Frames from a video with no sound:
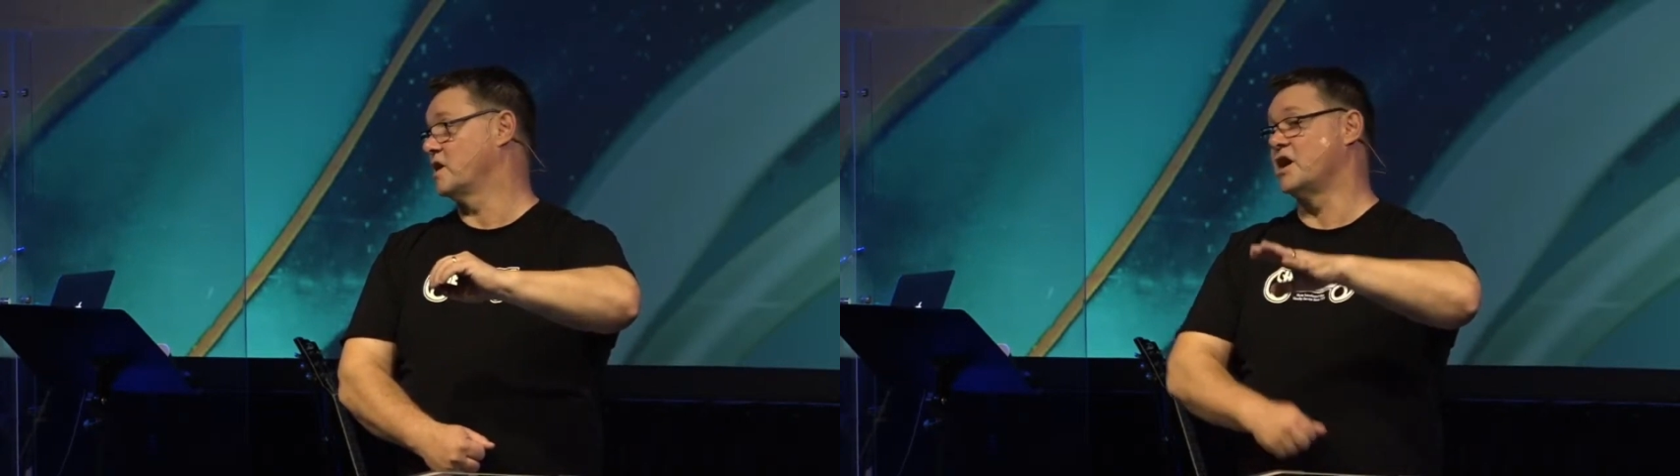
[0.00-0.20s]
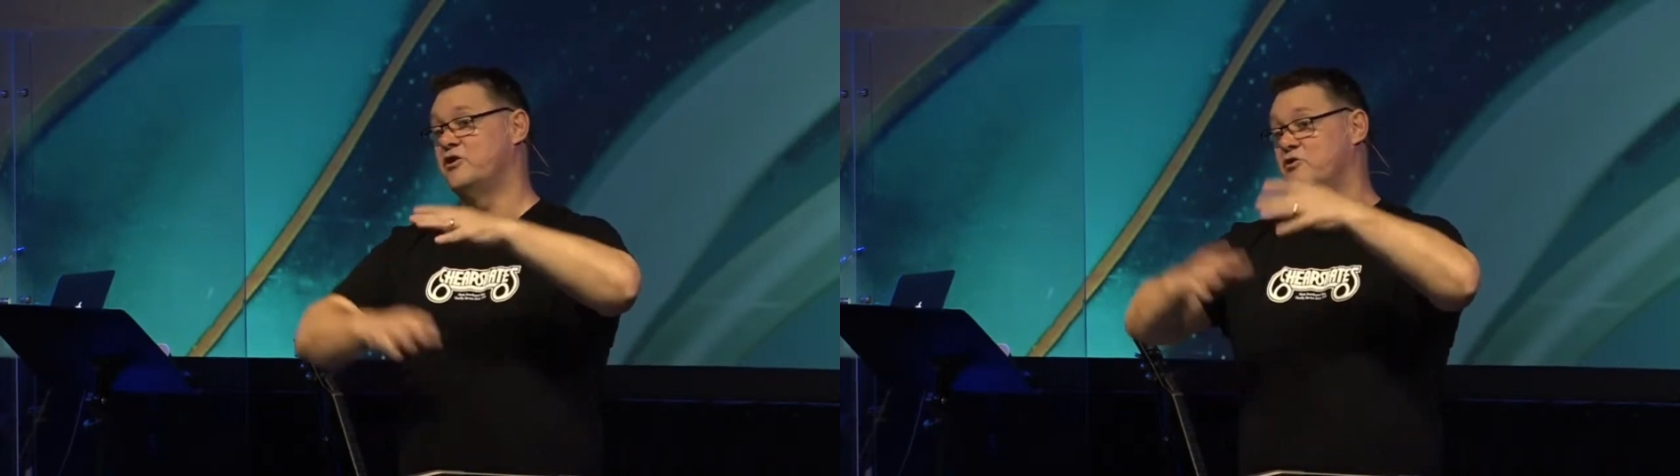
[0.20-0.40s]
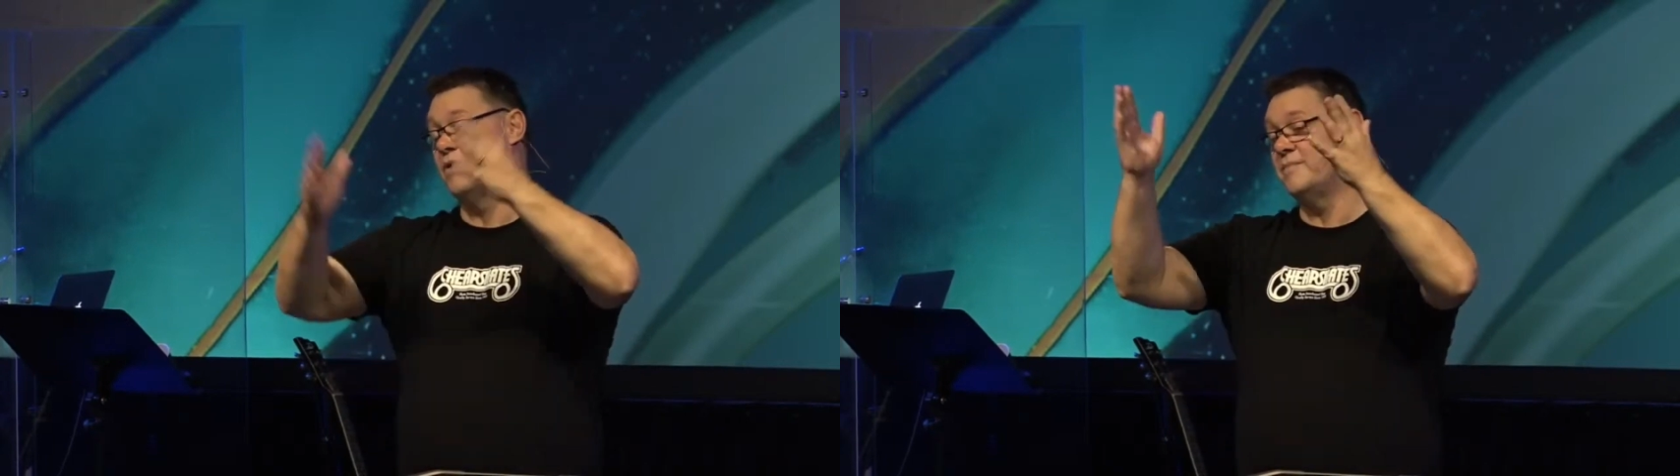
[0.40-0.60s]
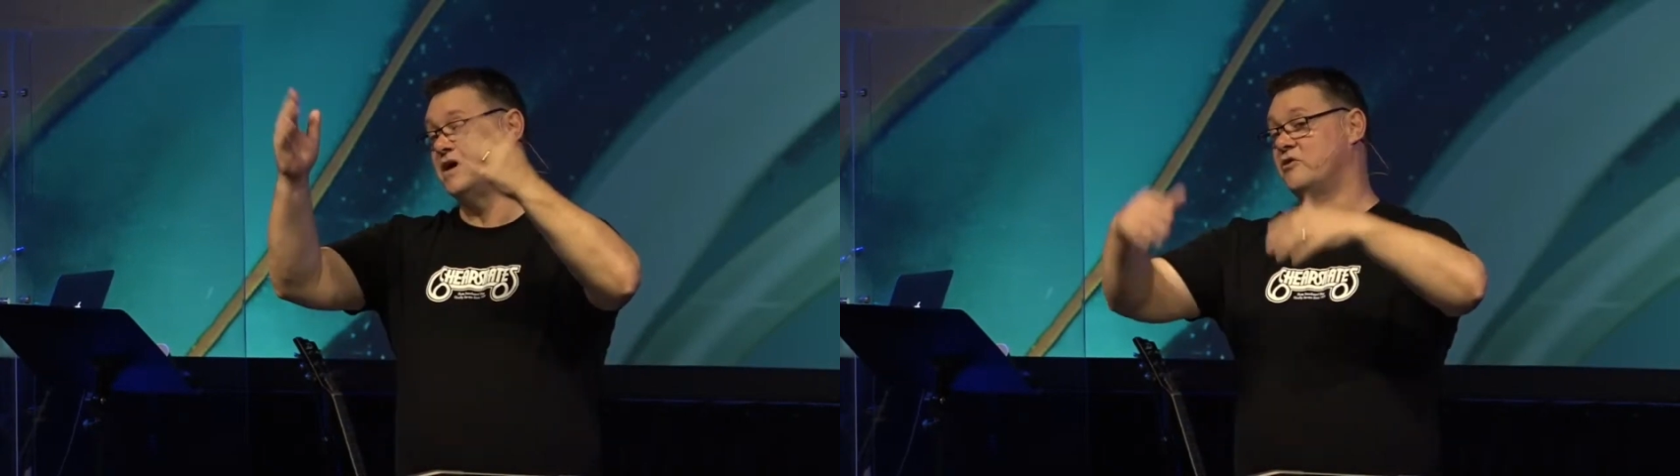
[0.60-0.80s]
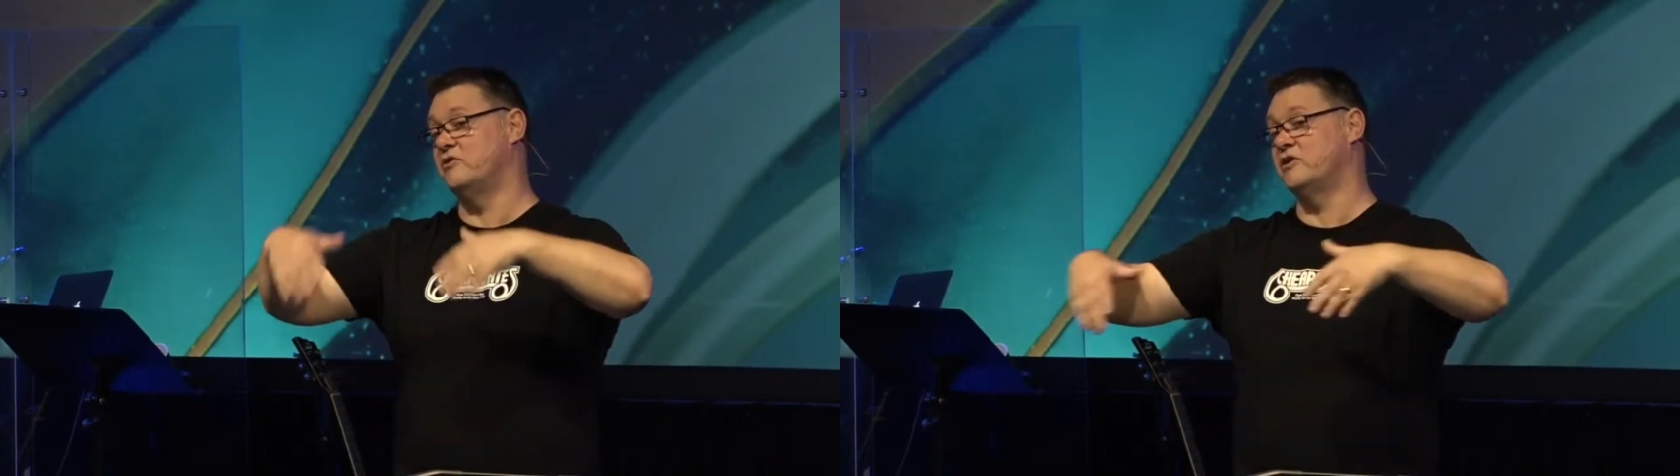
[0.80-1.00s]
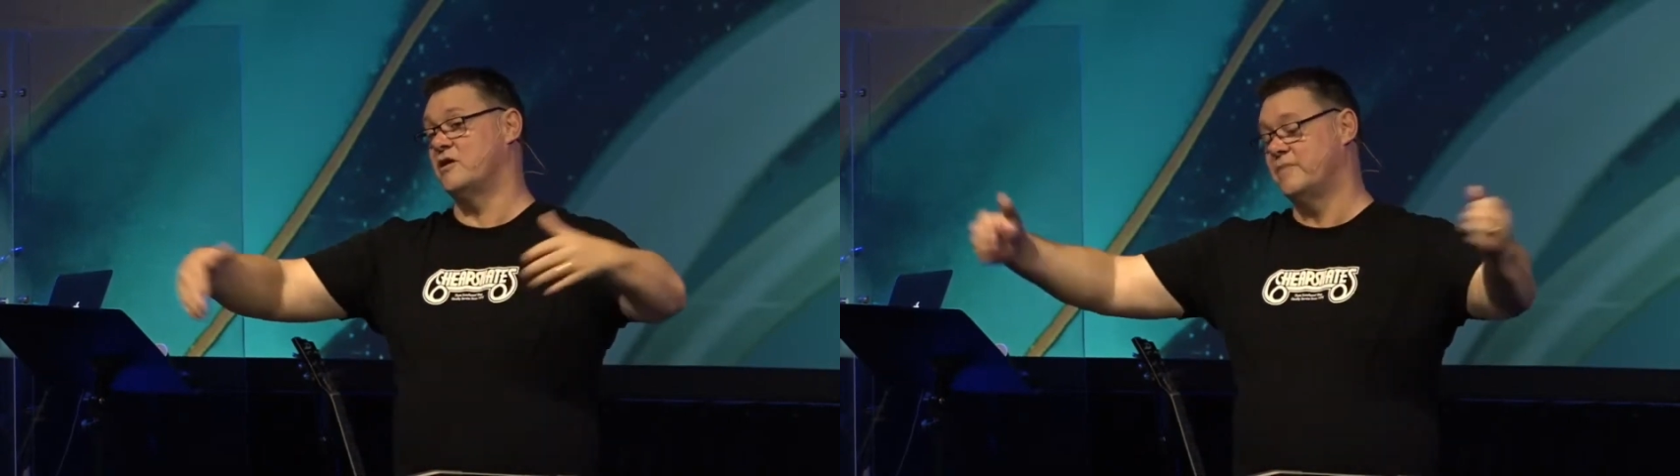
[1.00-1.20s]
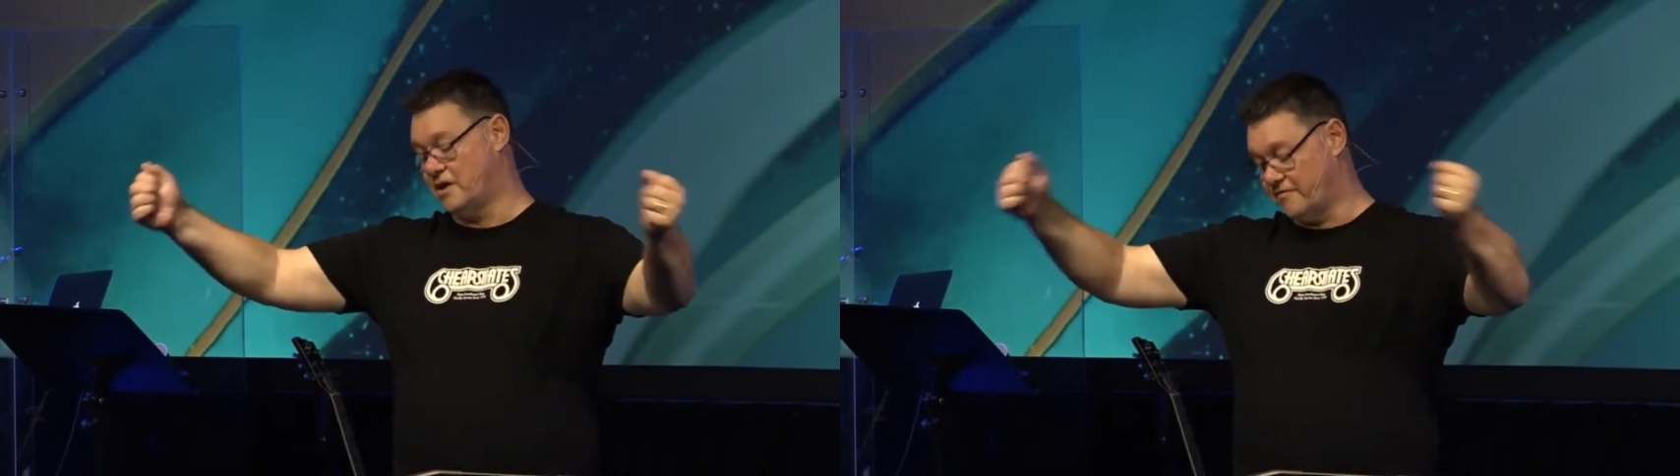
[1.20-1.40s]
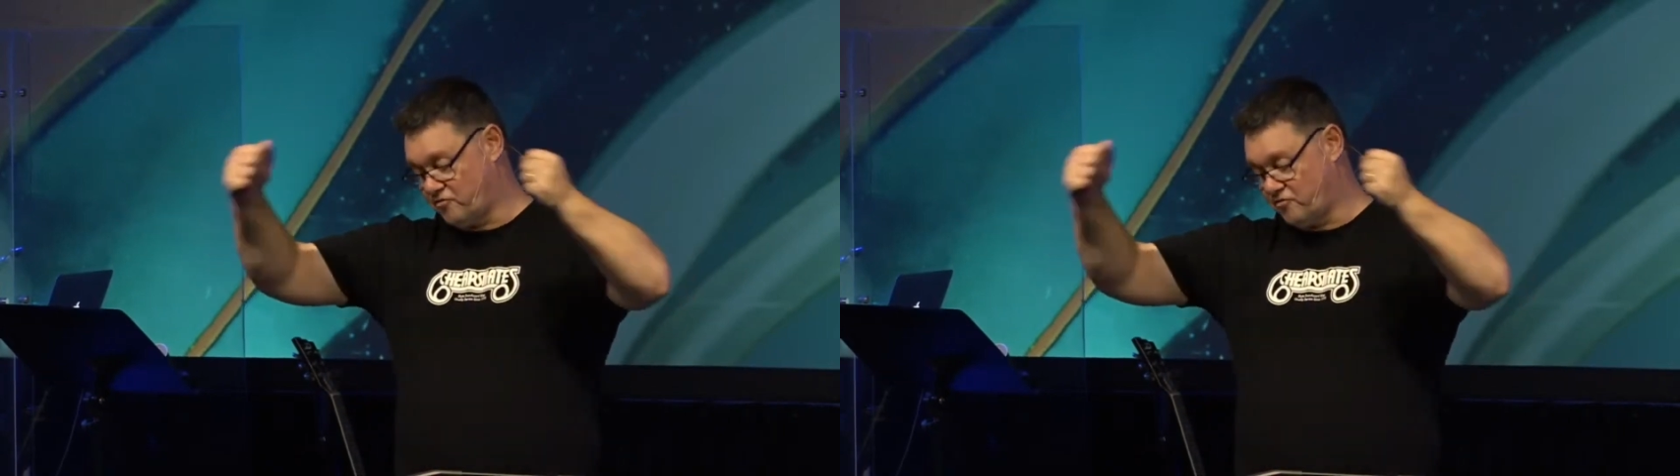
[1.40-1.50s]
And again, you might be here and you go, man,